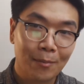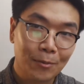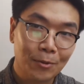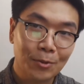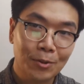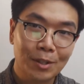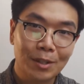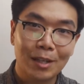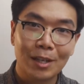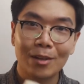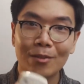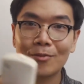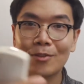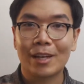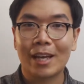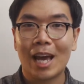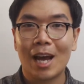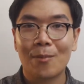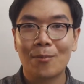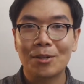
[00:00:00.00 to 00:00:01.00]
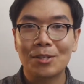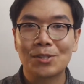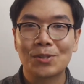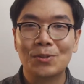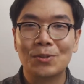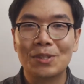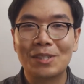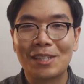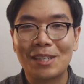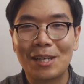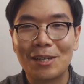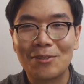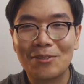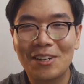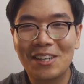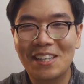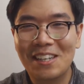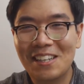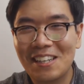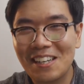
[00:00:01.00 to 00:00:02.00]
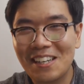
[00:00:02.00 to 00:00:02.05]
cool enough, the camera's cool enough.